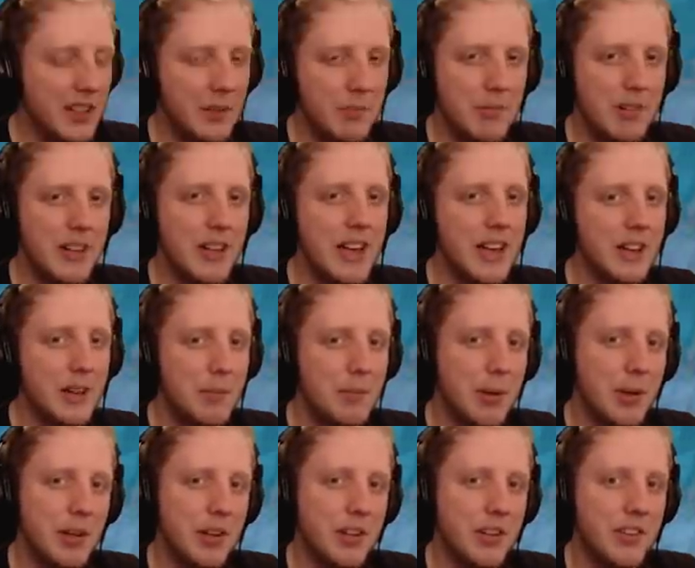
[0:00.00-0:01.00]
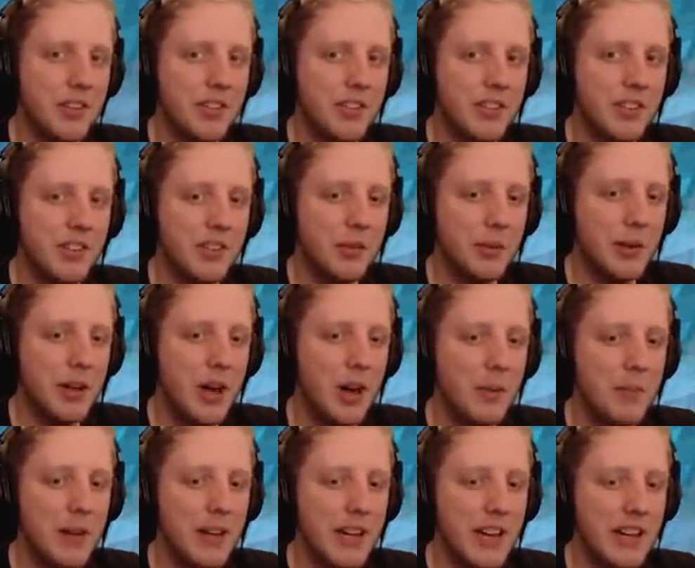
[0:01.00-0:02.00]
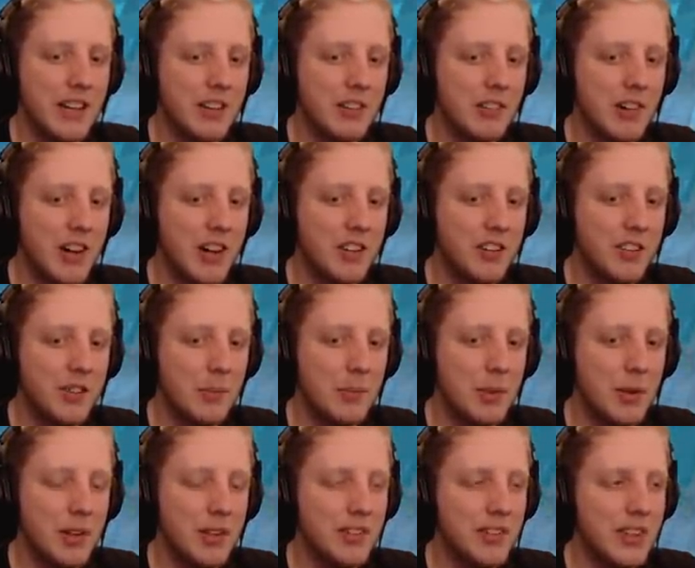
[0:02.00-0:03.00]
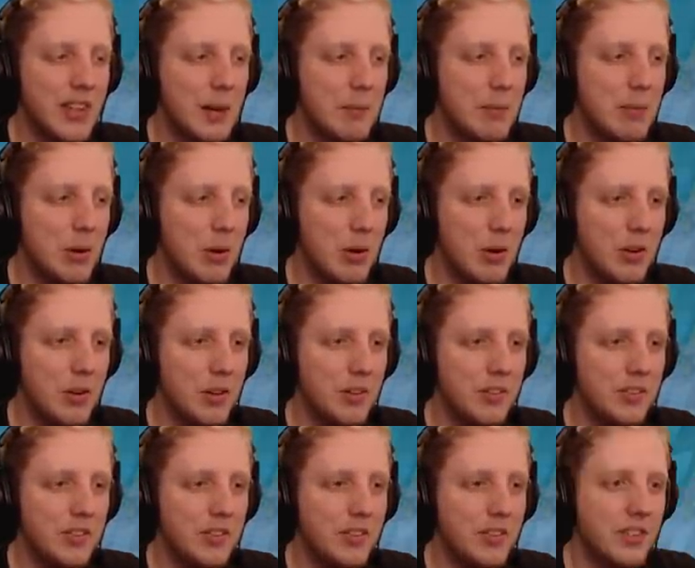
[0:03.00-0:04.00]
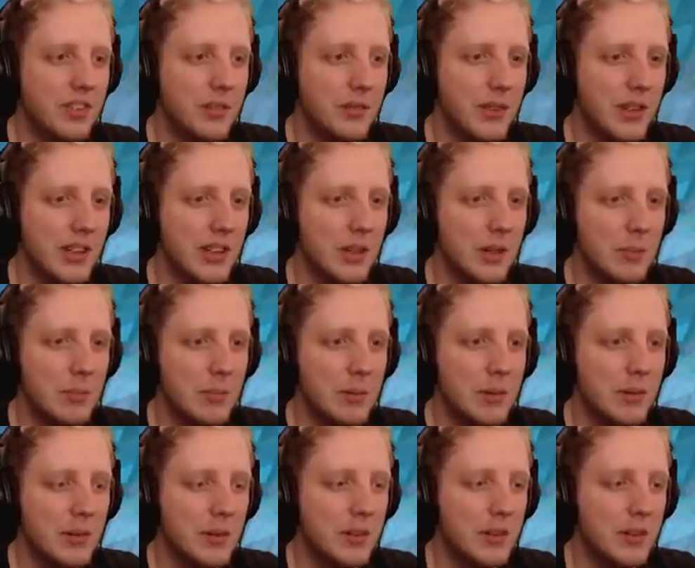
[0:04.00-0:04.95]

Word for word: didn't bring ender pearls, so we can't make ender eyes to put into that portal to fill it up.